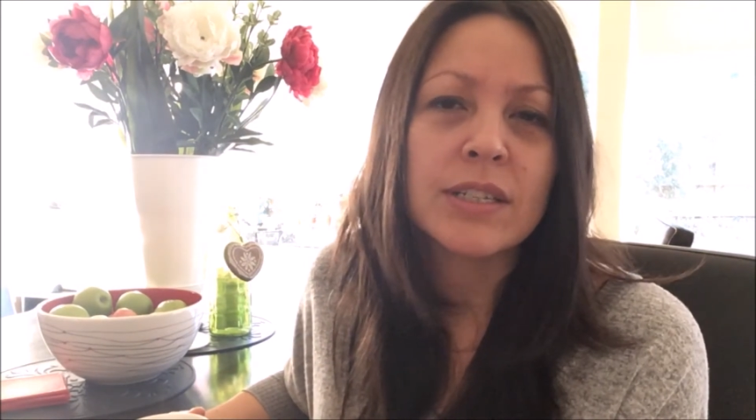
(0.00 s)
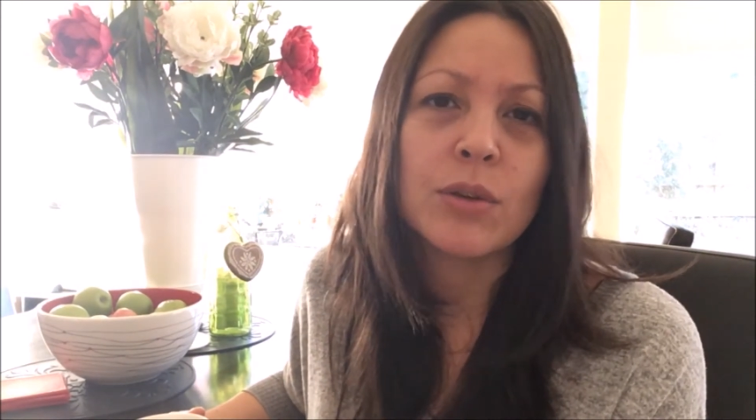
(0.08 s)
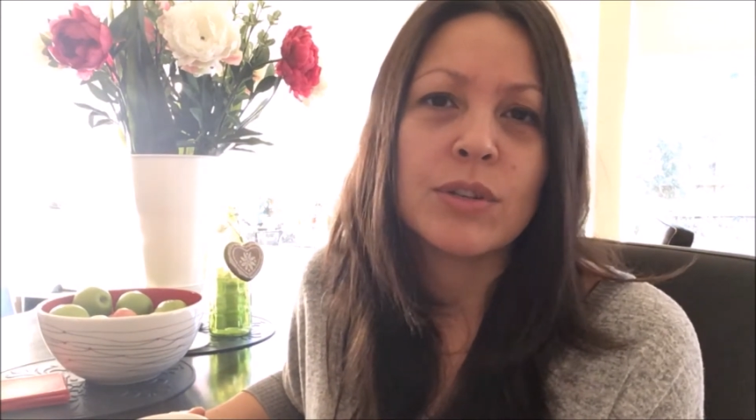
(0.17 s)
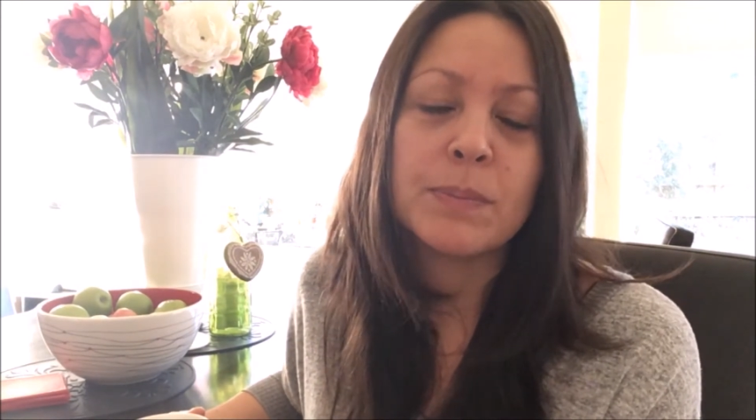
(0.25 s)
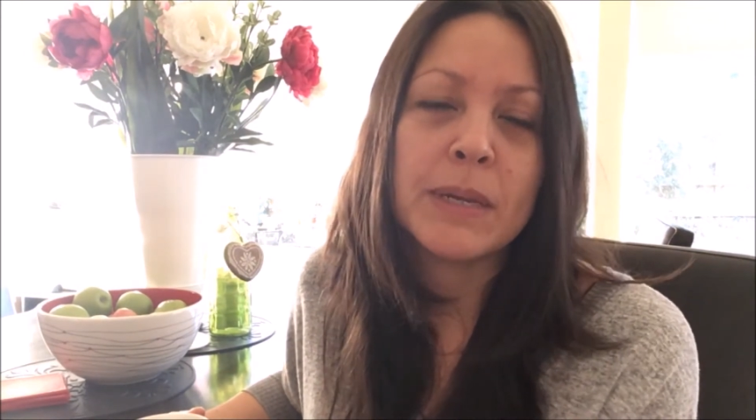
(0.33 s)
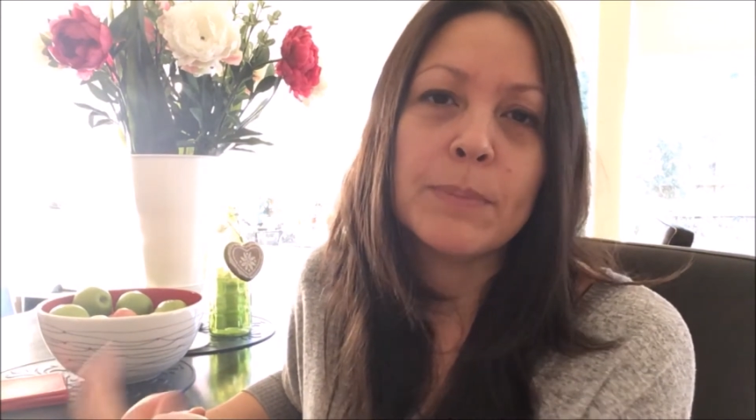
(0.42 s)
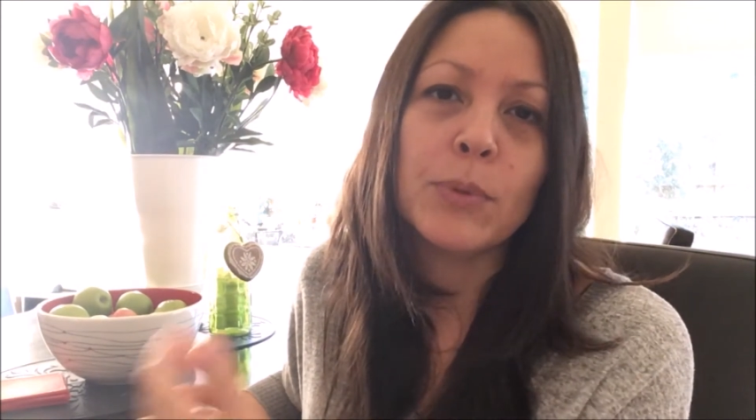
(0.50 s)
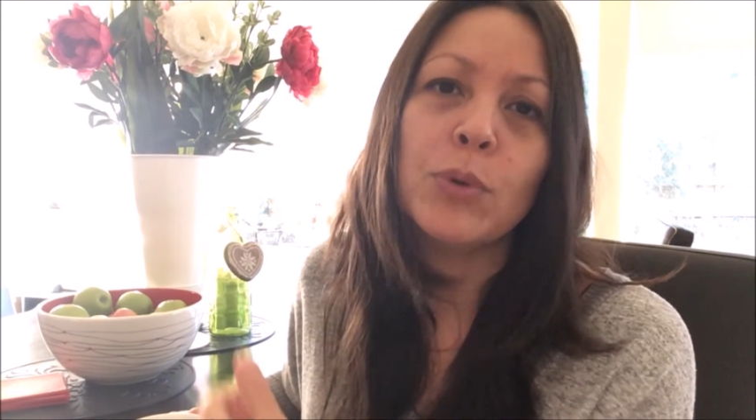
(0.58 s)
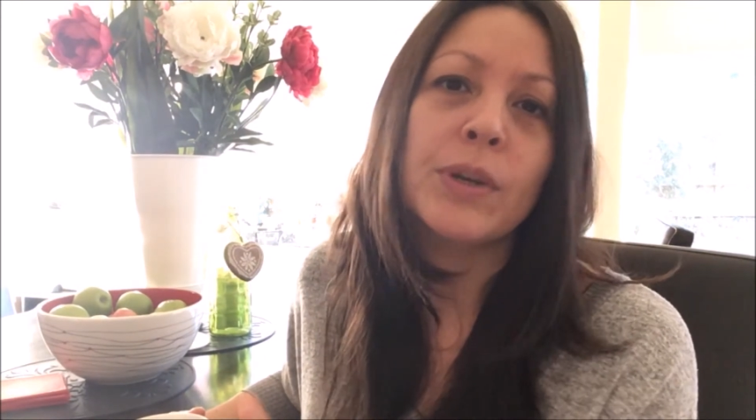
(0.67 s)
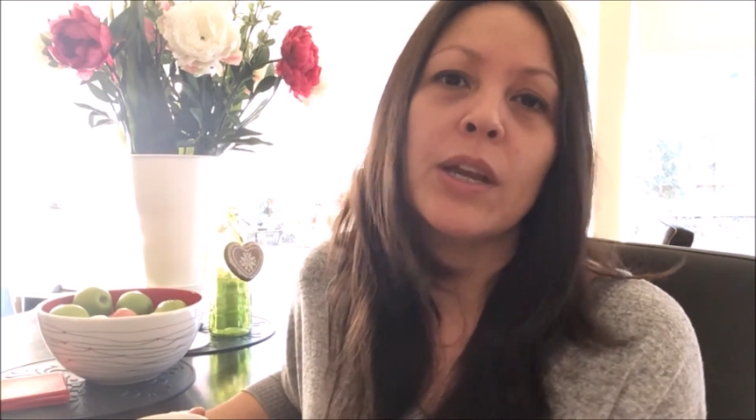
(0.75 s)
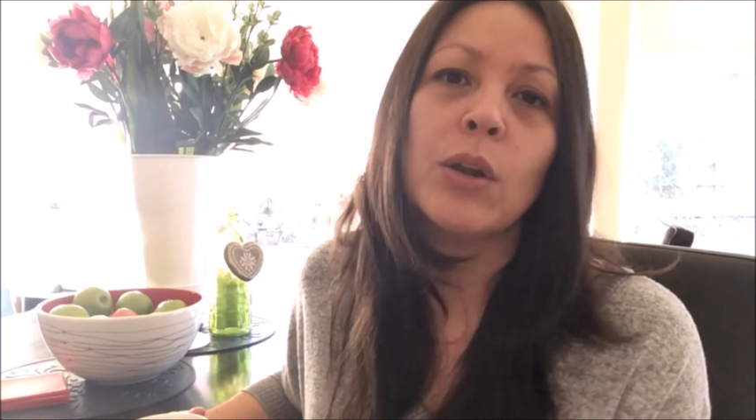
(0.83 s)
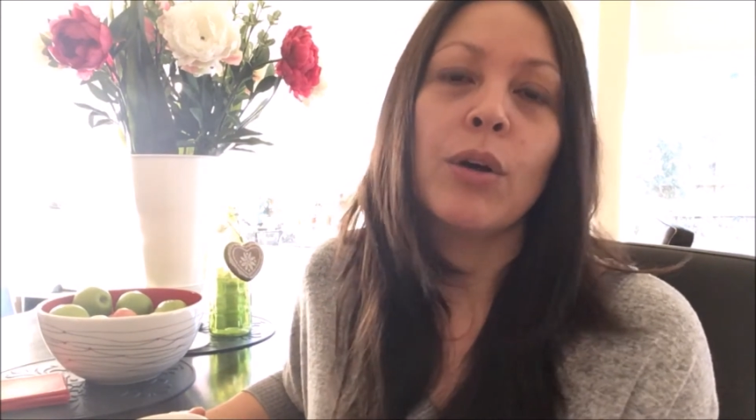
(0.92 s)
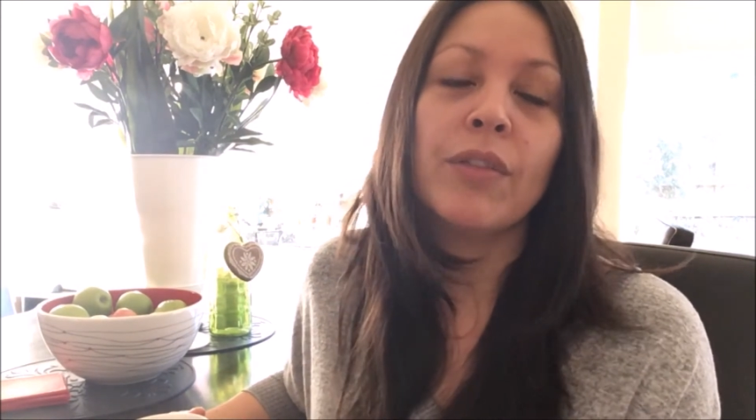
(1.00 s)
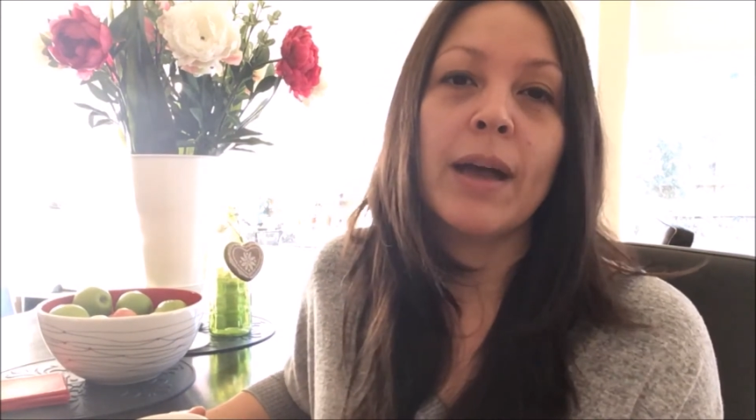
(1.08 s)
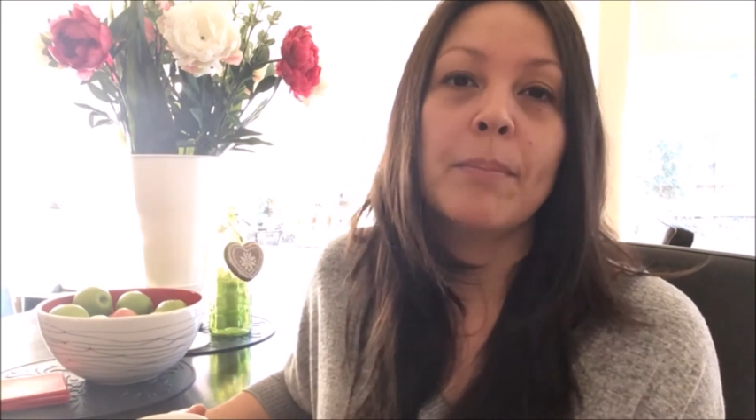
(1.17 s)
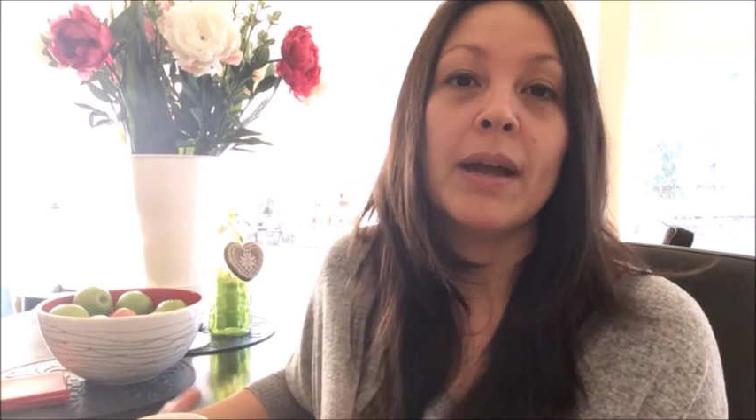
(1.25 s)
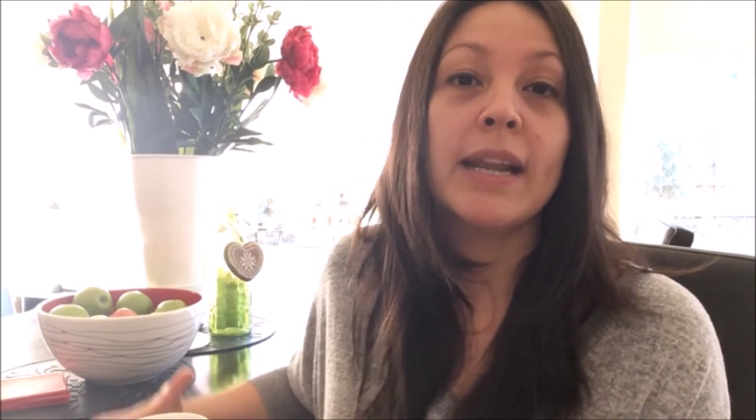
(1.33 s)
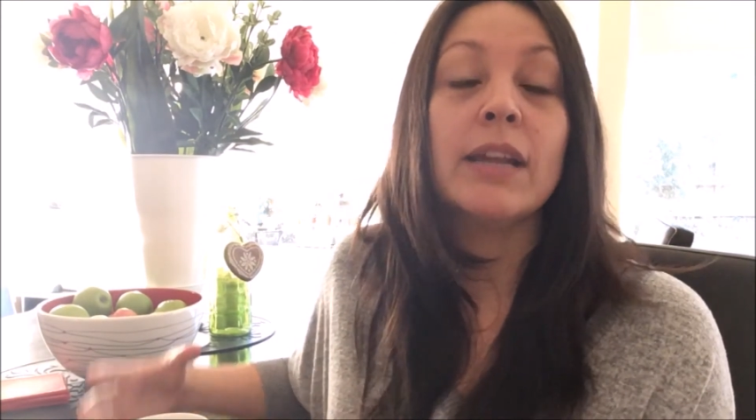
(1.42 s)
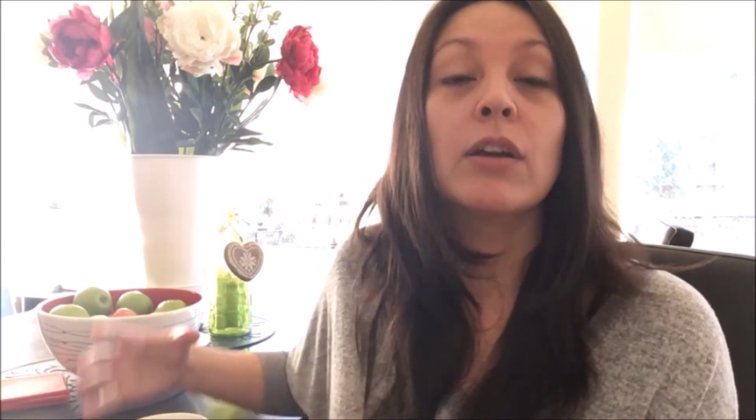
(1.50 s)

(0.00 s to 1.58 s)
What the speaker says: those people who get all that money,